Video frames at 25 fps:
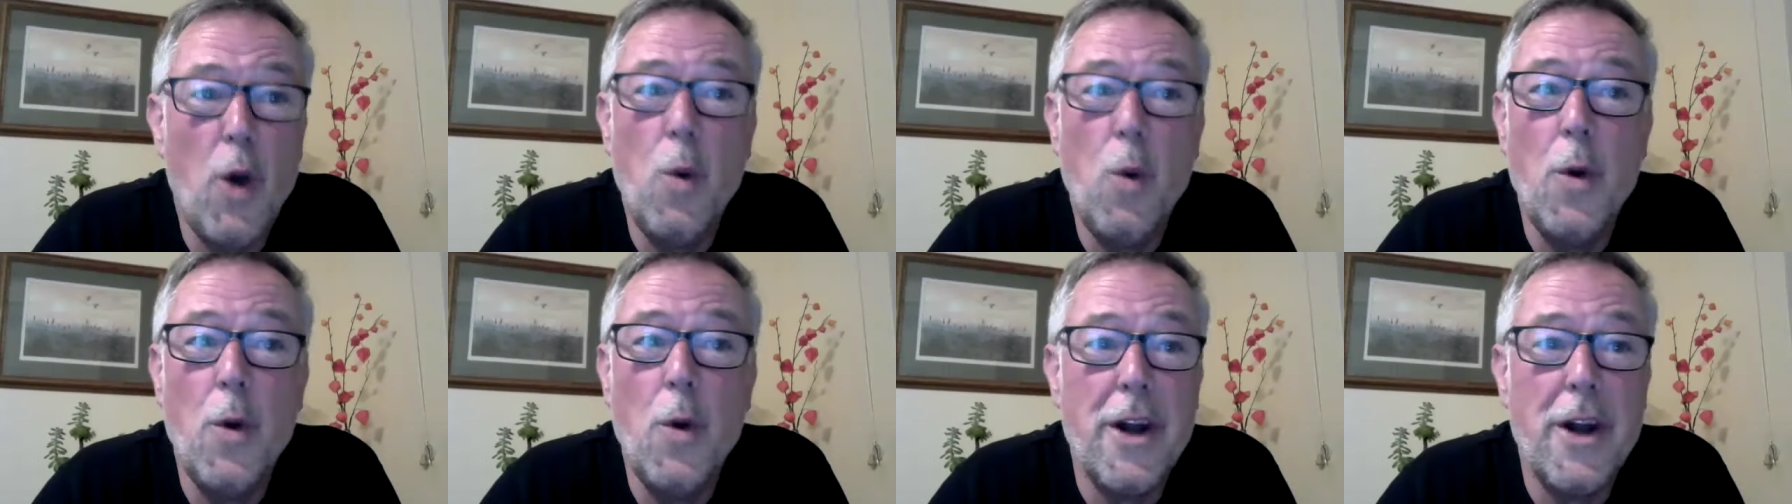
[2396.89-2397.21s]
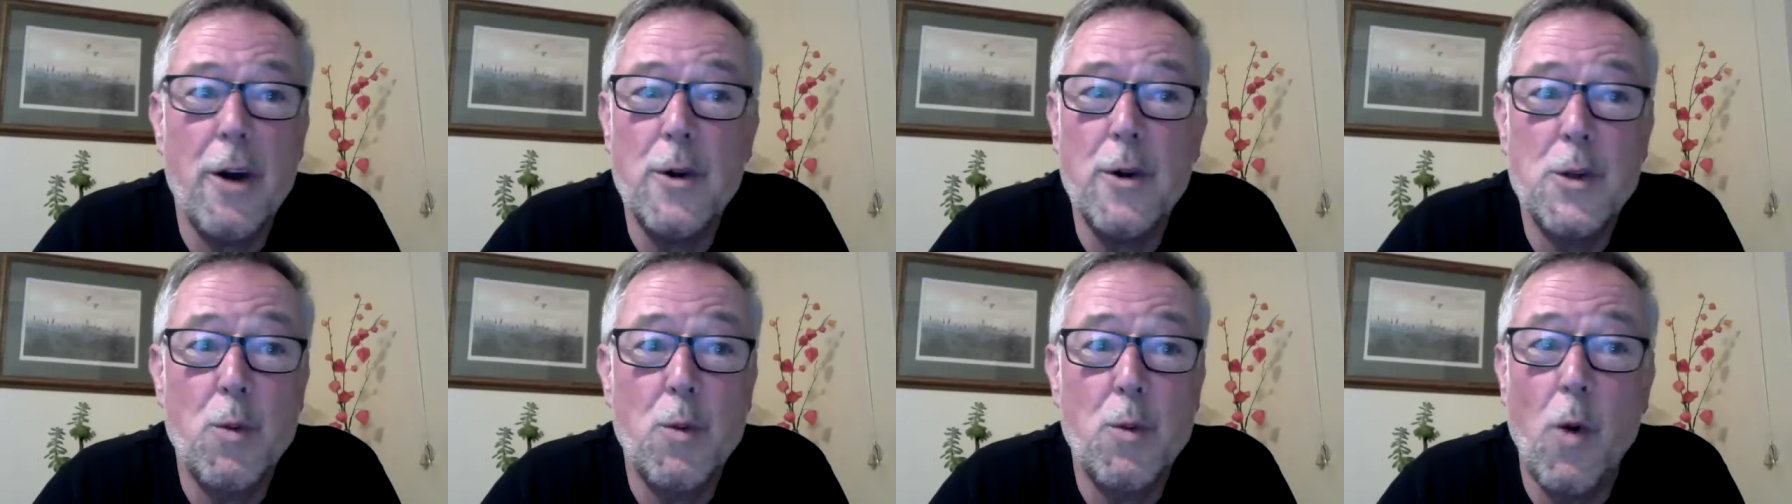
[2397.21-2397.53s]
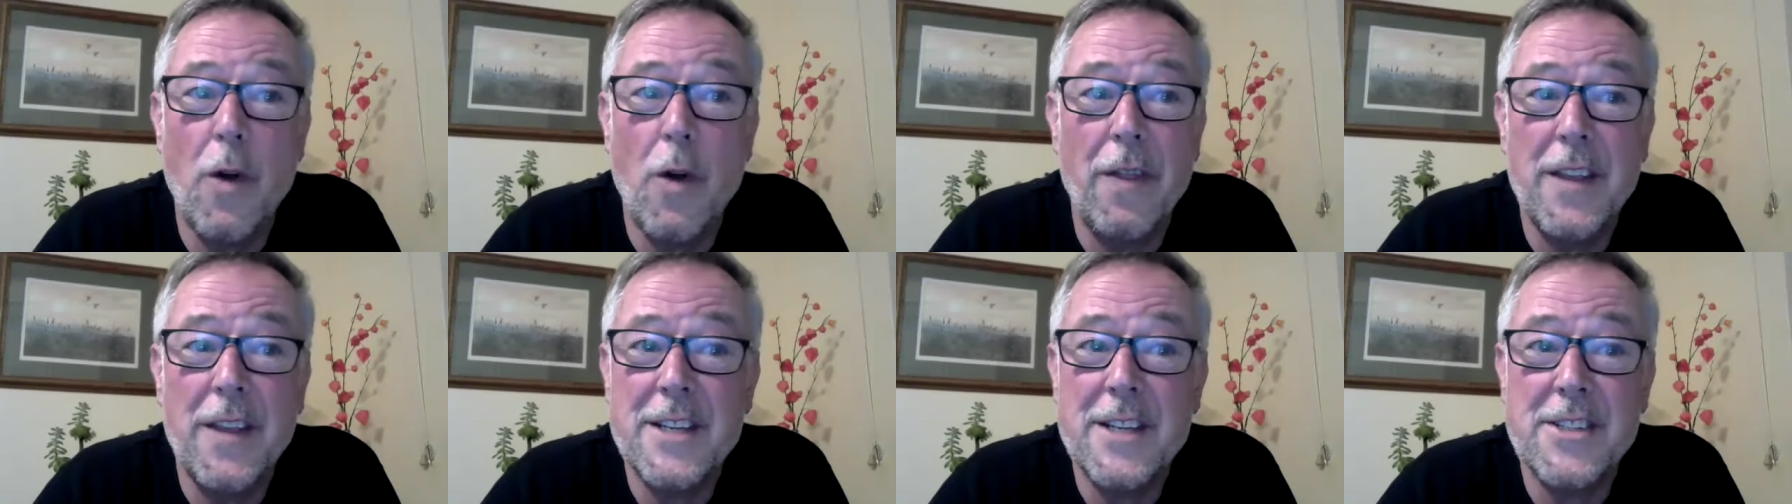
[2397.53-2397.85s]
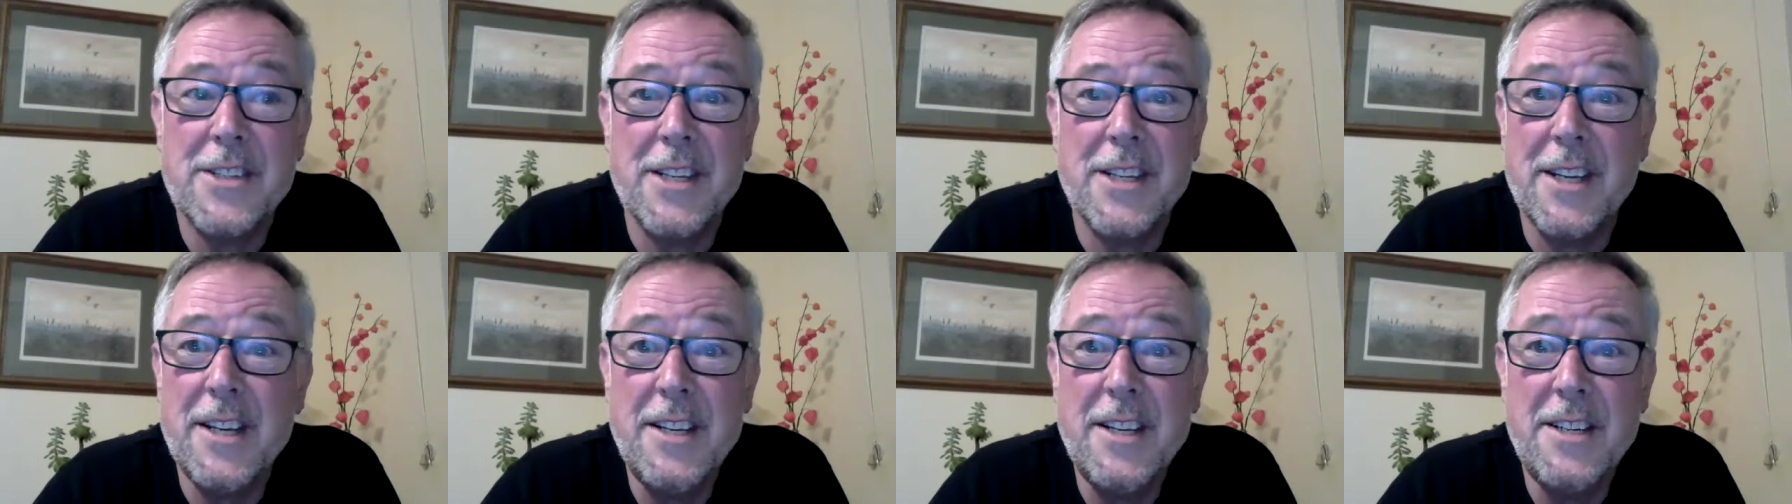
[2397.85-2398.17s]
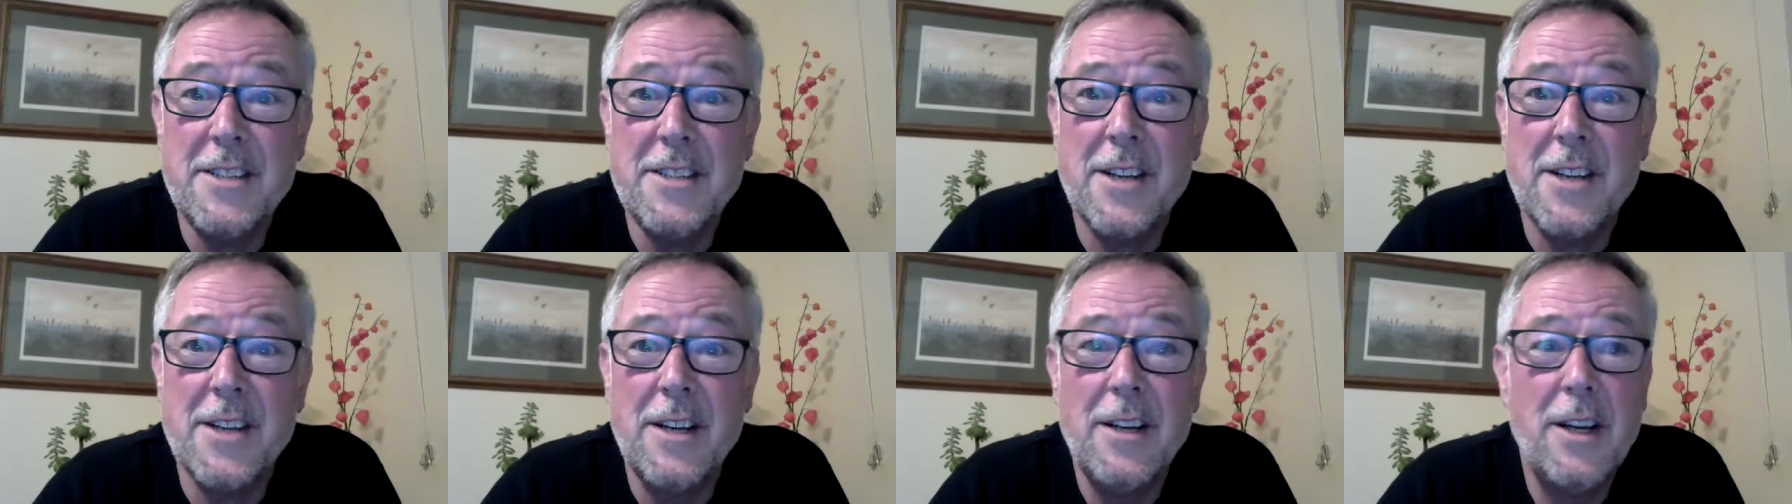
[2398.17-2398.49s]
one knows what this
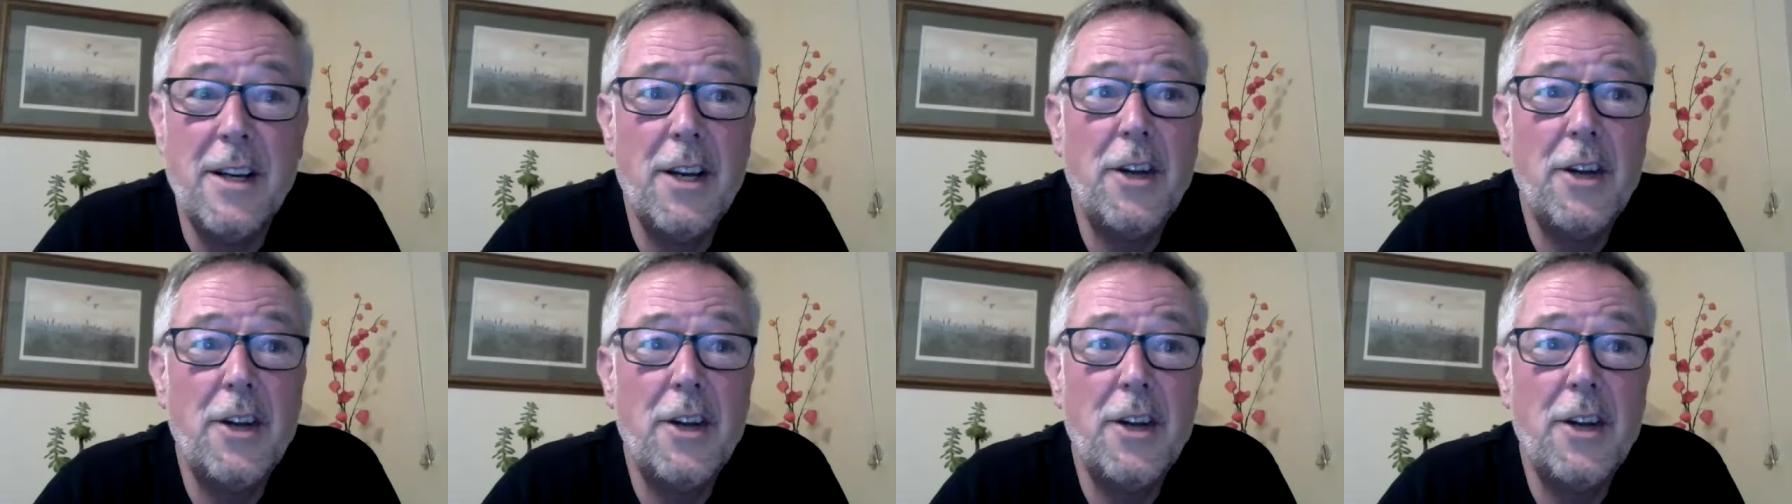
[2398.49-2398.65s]
is.